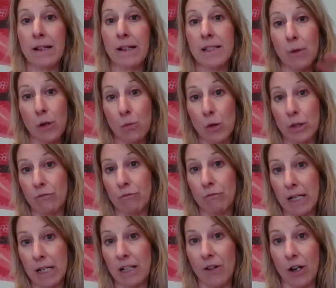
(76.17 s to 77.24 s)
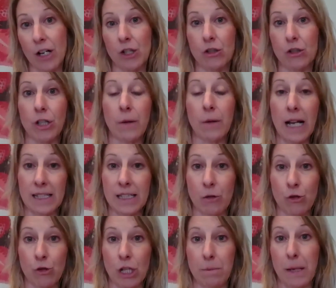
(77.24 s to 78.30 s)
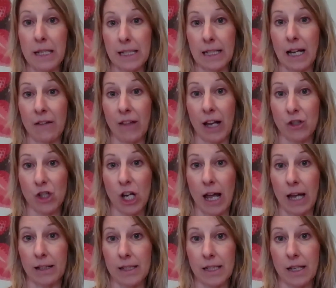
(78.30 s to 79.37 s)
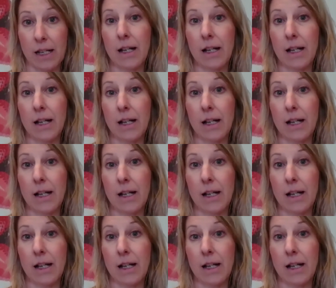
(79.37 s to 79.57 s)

So we would really advise you to go and ask your GP to get that checked.